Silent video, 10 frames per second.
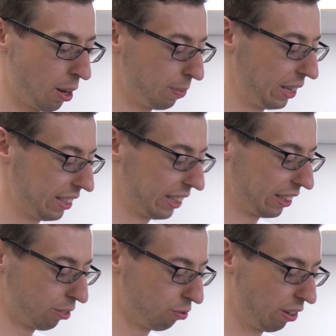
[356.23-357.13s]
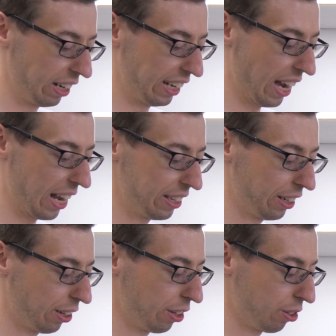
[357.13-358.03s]
These things are really handy. You
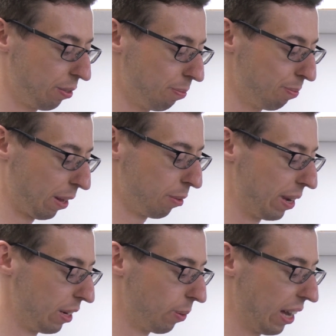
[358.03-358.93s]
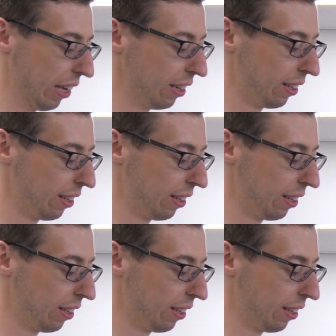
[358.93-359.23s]
can literally mount them anywhere.